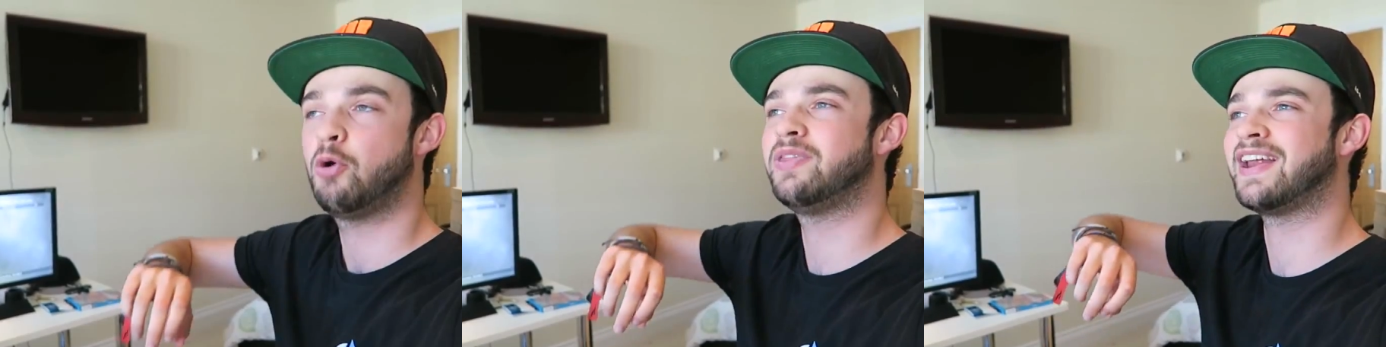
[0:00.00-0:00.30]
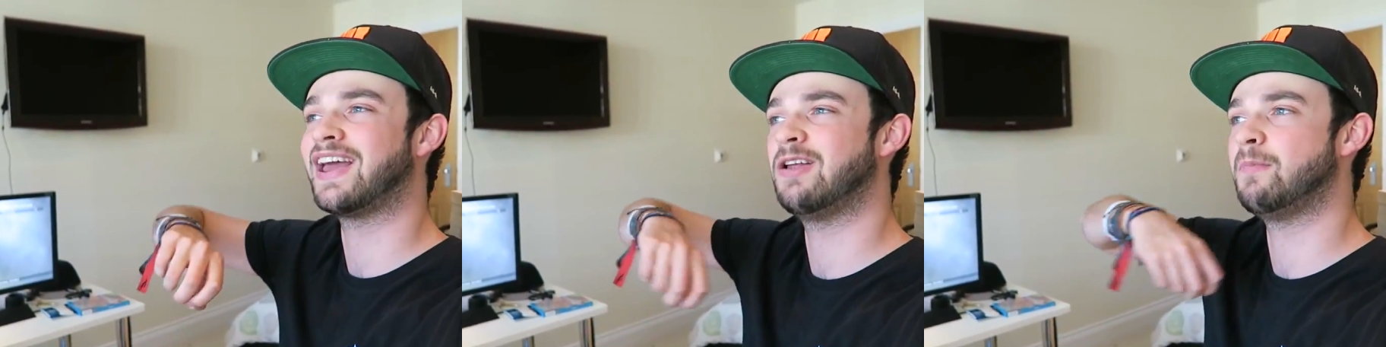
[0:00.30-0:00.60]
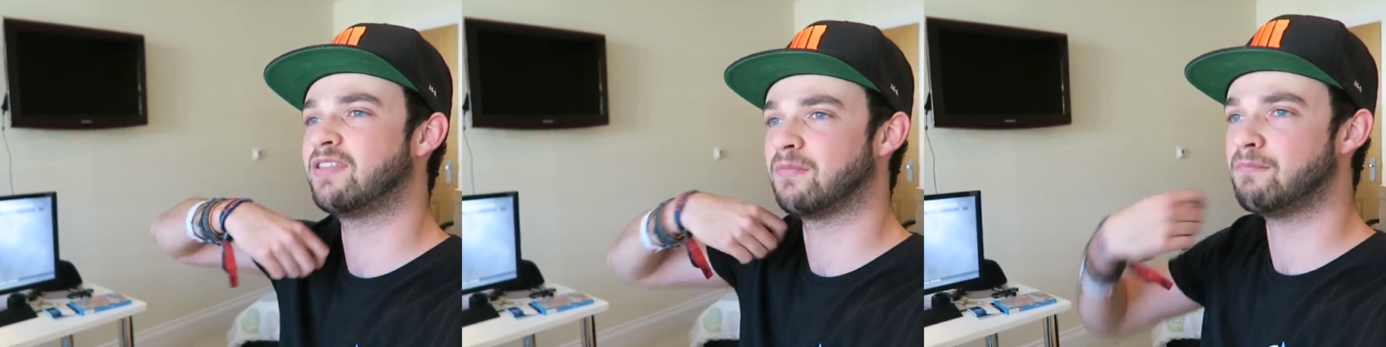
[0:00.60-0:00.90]
We then get
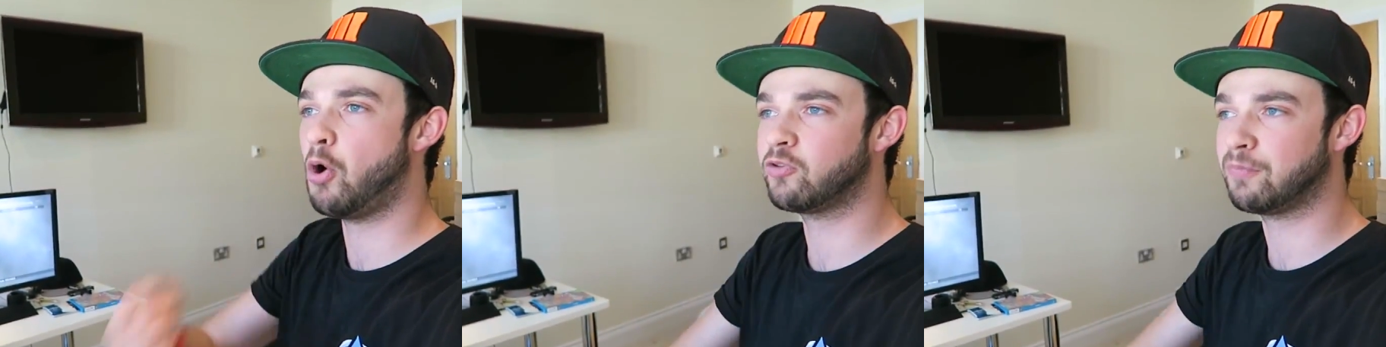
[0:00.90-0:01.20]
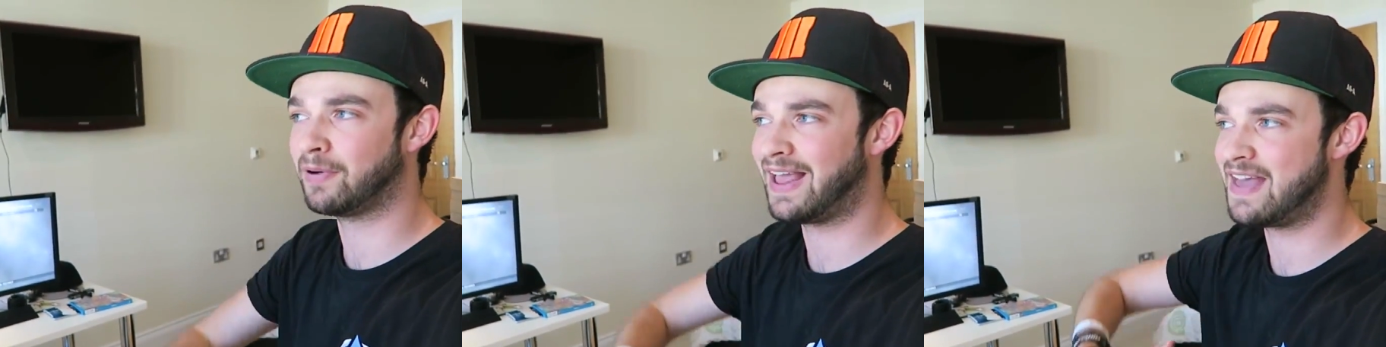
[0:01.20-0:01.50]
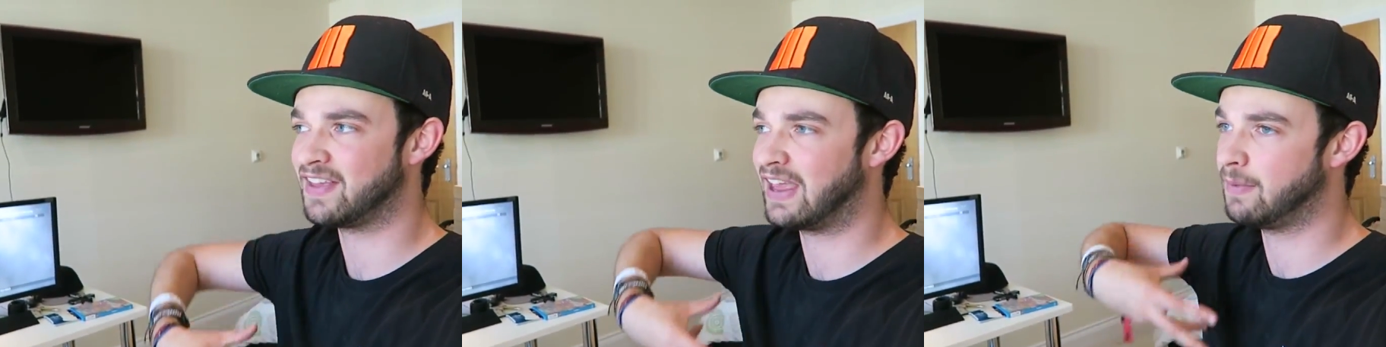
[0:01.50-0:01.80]
little bits of
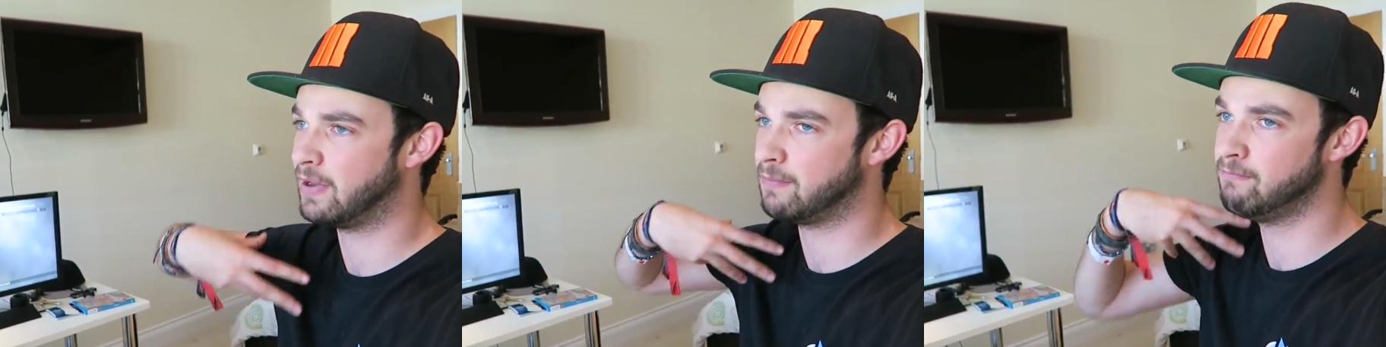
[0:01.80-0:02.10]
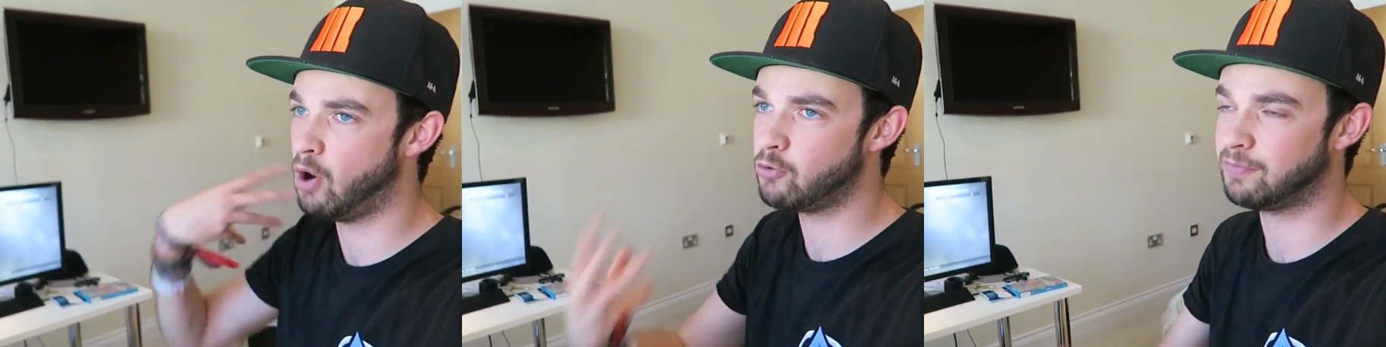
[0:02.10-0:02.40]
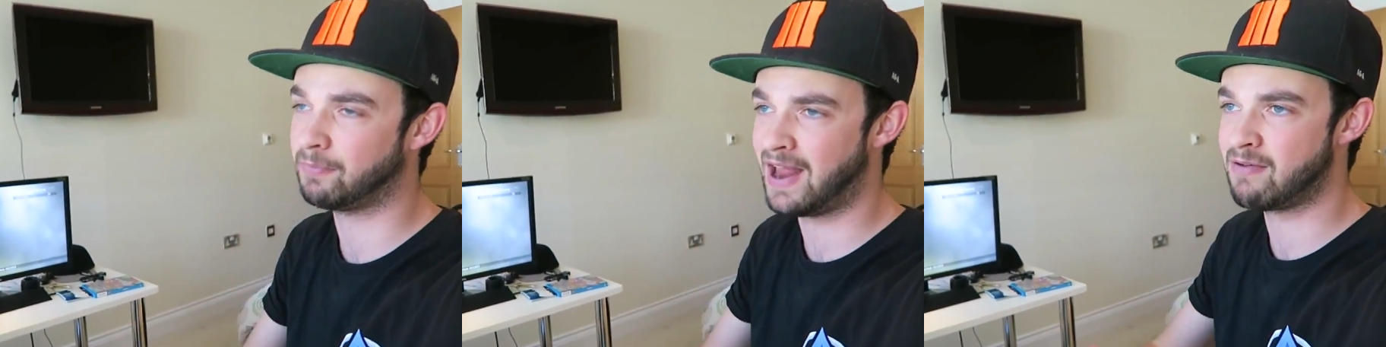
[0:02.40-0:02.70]
multiplayer, then get the big
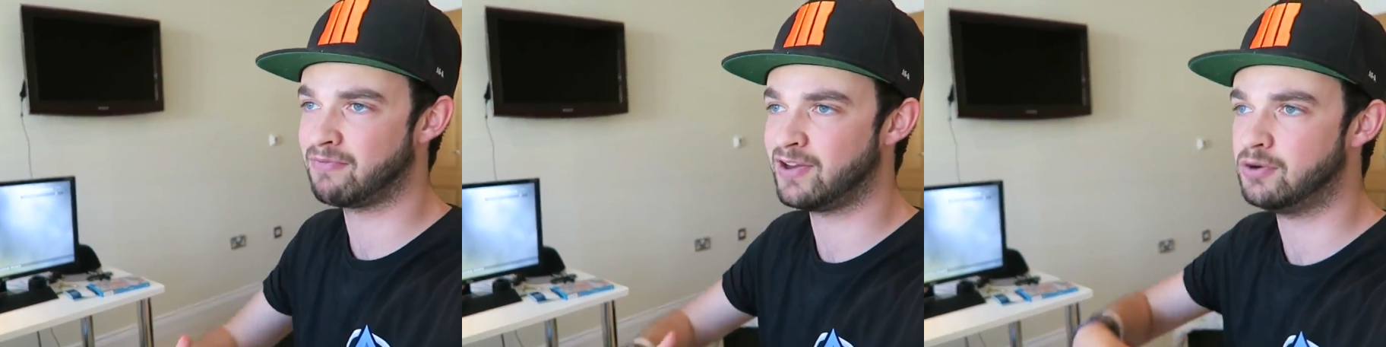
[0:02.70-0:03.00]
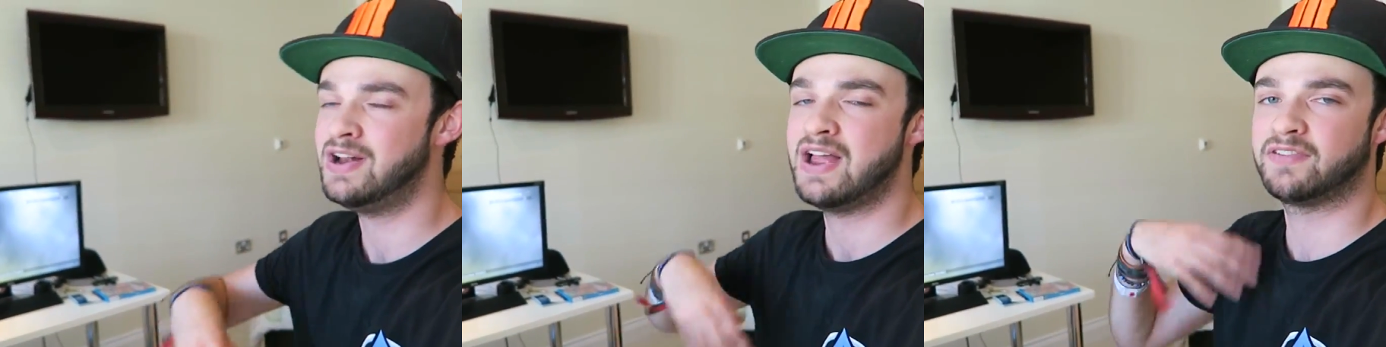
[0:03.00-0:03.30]
multiplayer reveal.